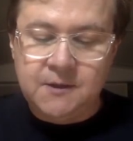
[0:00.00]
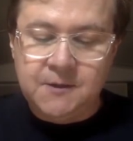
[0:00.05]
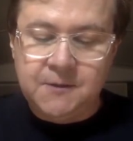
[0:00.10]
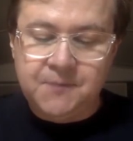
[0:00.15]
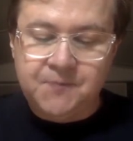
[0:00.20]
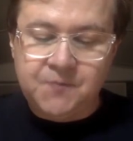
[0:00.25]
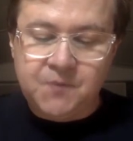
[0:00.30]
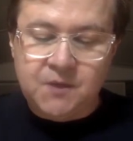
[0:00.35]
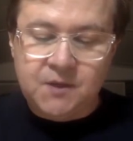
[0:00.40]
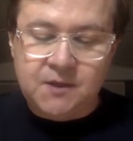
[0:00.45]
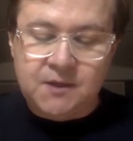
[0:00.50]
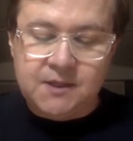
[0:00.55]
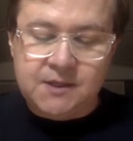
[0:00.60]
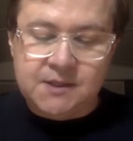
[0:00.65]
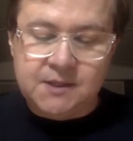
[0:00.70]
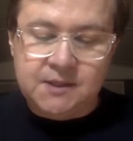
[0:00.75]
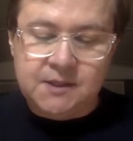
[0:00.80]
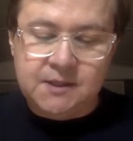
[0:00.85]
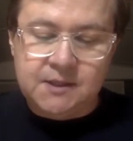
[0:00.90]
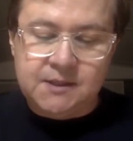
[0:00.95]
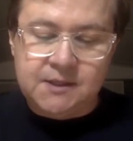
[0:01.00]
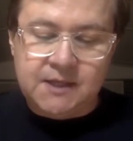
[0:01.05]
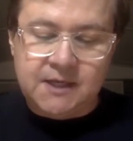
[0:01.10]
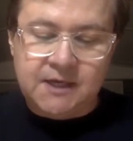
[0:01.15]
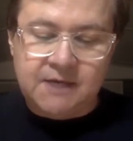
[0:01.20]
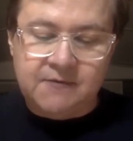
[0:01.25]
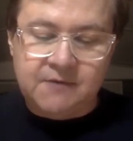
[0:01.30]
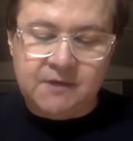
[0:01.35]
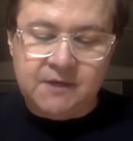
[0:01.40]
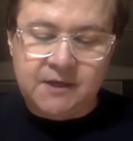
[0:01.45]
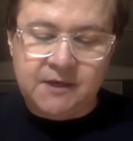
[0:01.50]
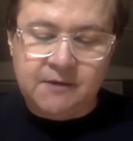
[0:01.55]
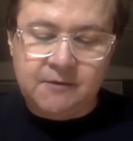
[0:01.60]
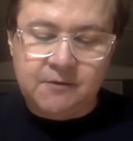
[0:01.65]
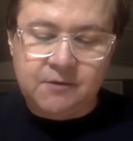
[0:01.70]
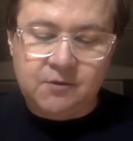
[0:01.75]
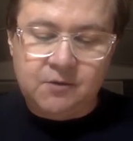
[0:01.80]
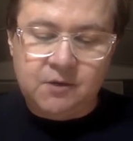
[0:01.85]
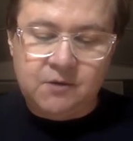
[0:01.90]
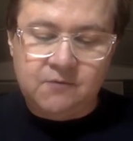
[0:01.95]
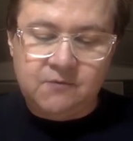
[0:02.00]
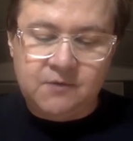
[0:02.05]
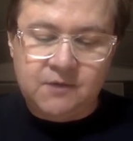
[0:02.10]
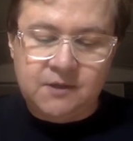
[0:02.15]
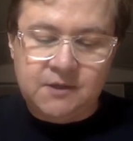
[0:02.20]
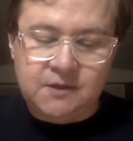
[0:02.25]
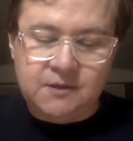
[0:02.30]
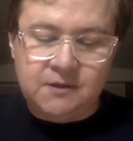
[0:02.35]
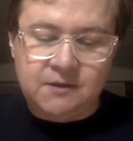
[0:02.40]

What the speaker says: And as it is, I have a -3 in front and a